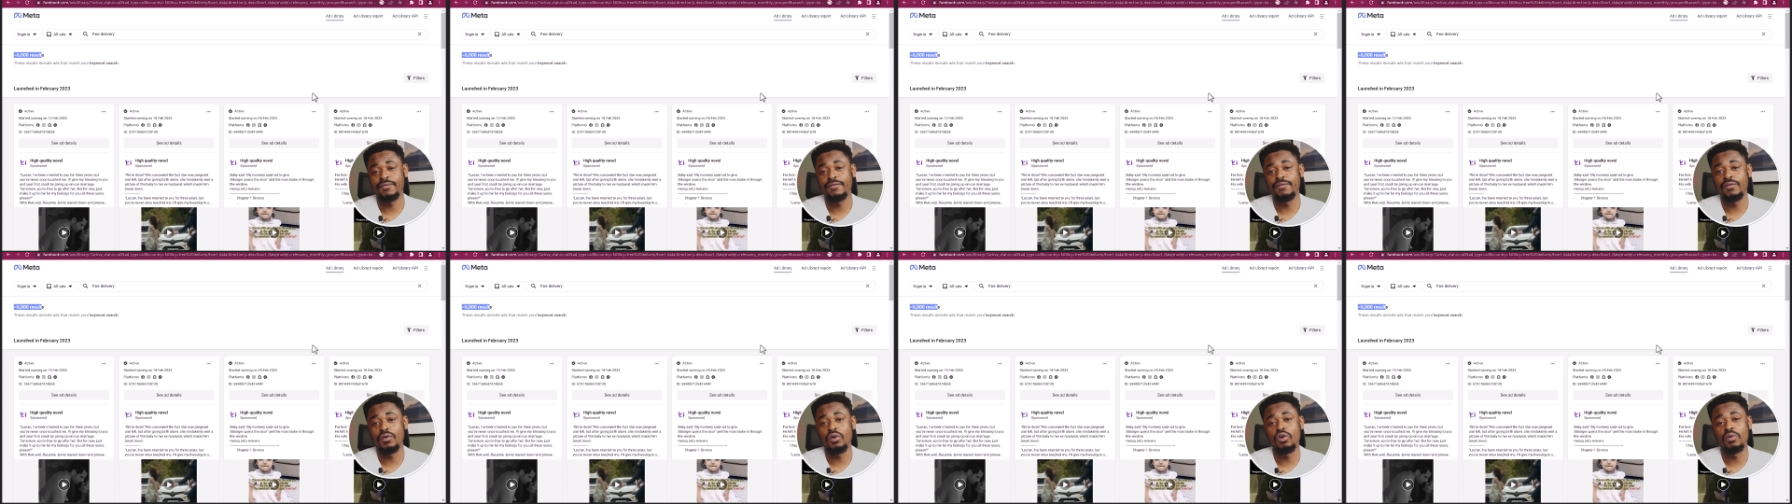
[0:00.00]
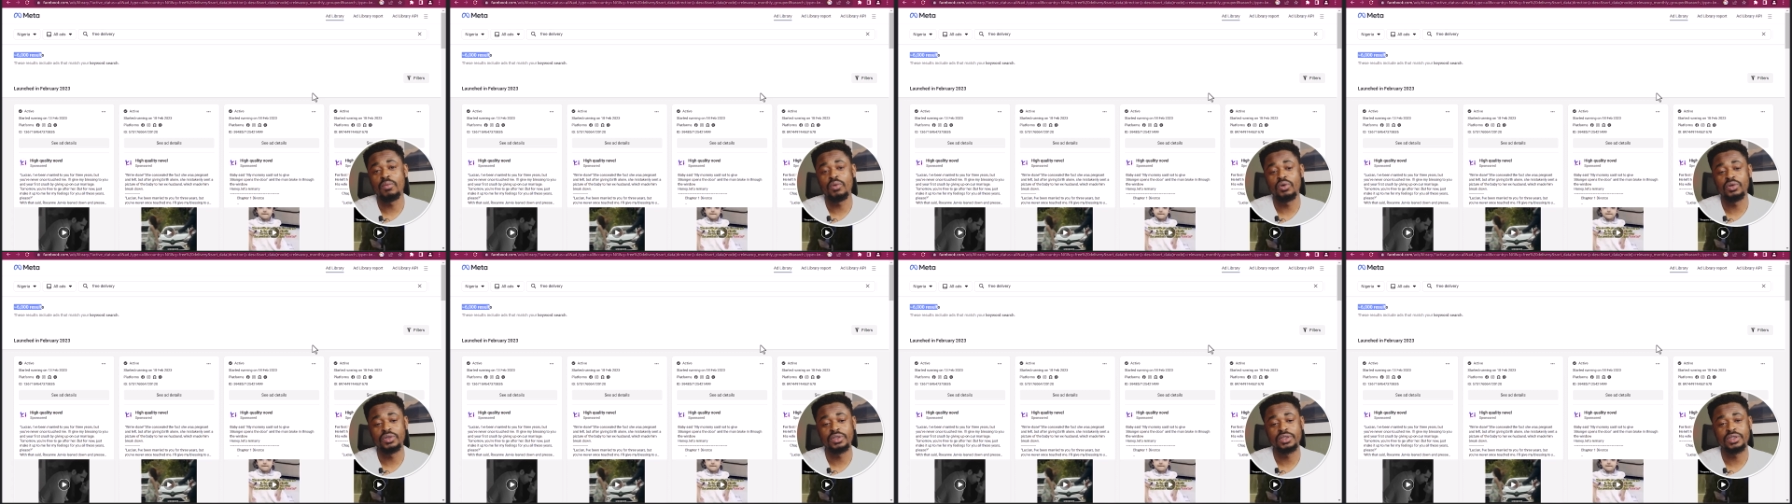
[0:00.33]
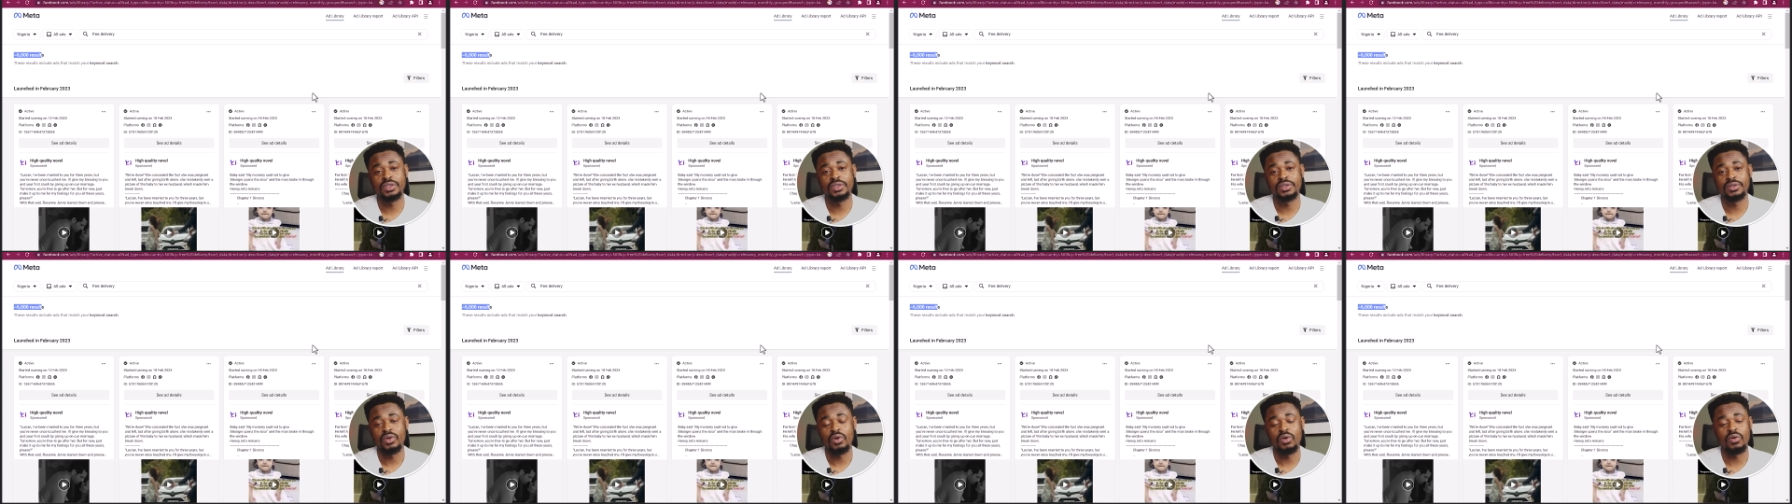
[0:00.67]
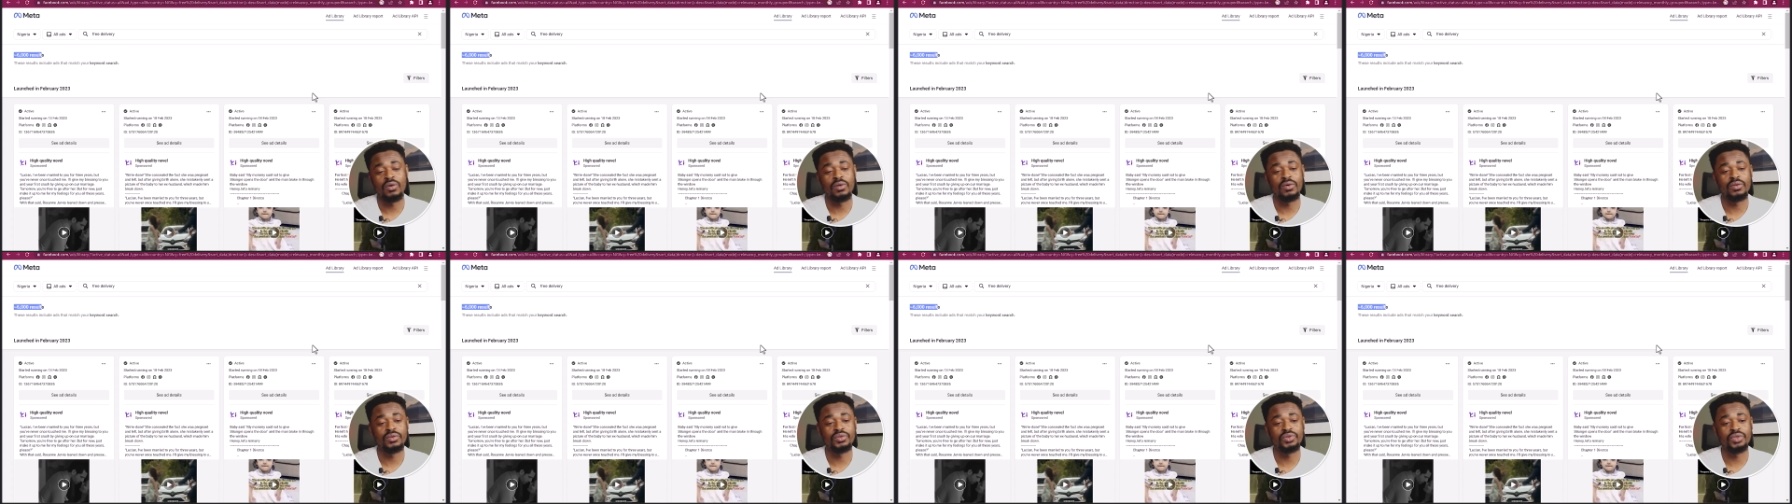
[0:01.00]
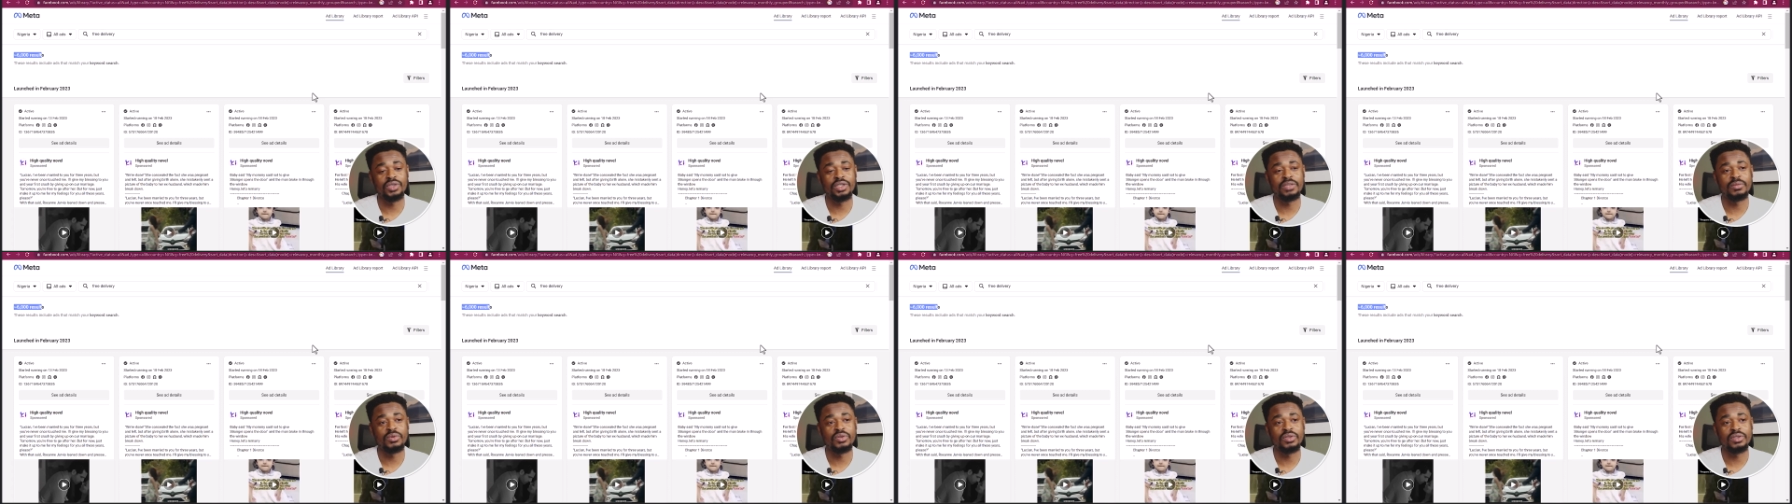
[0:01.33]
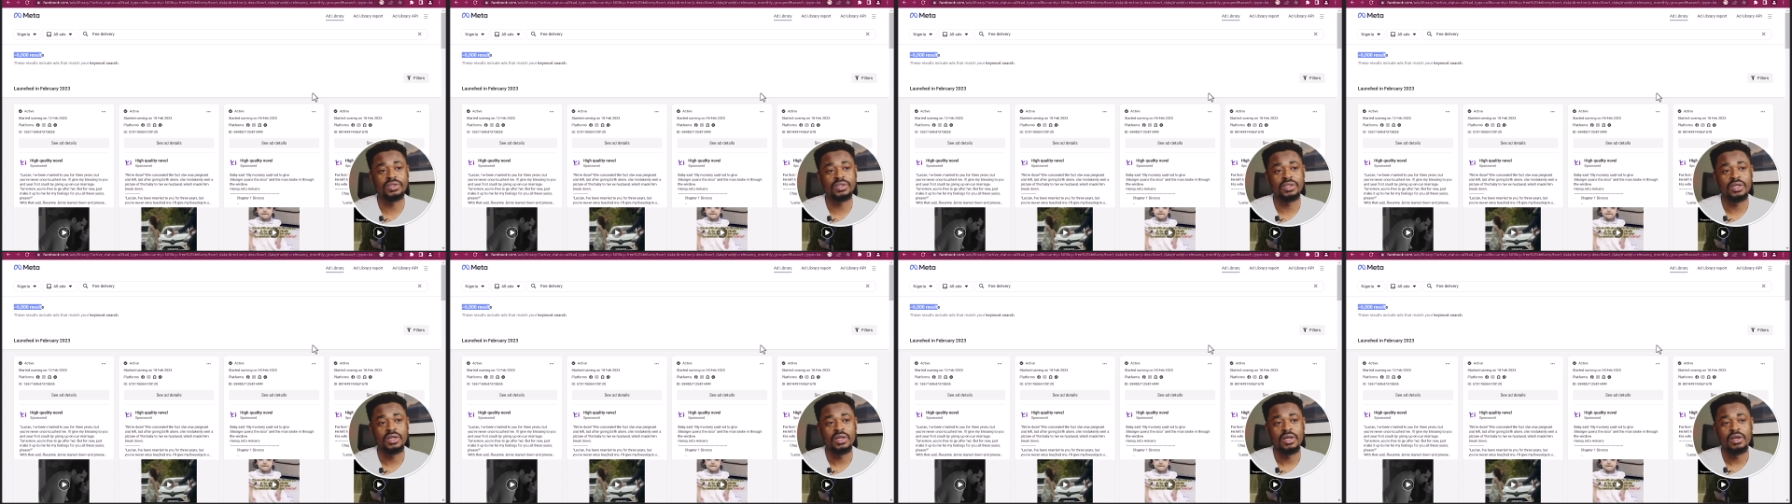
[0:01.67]
four months or three
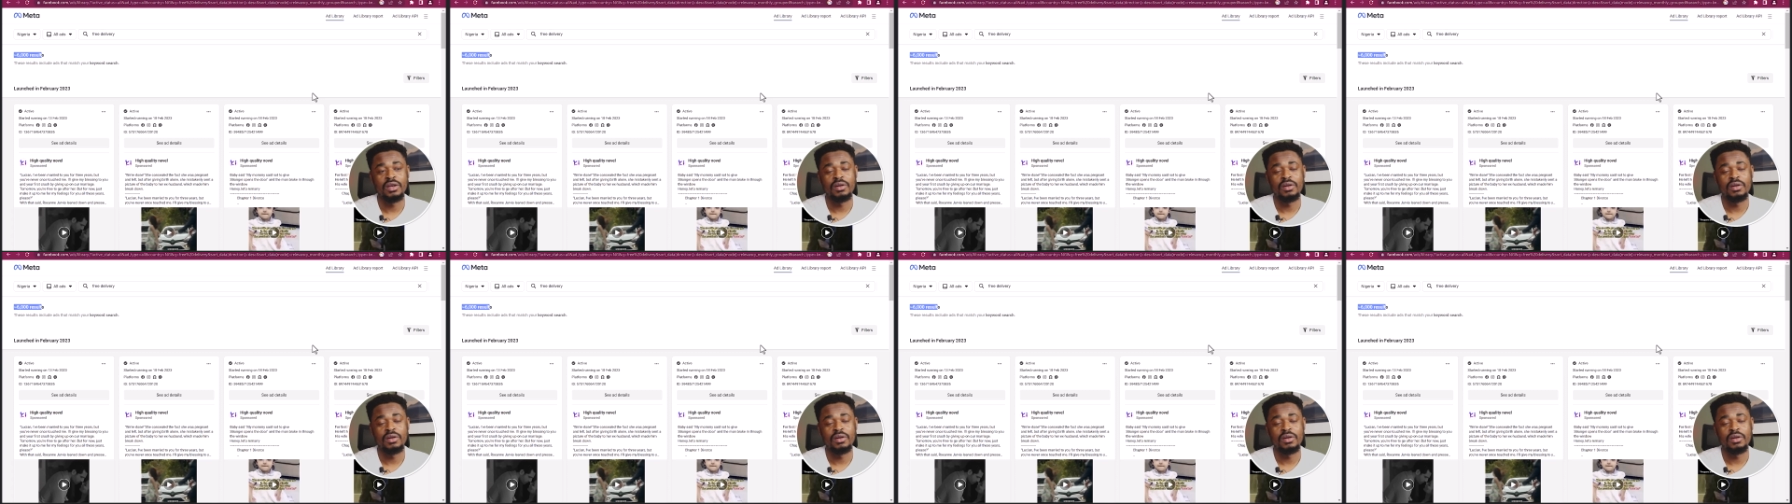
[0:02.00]
months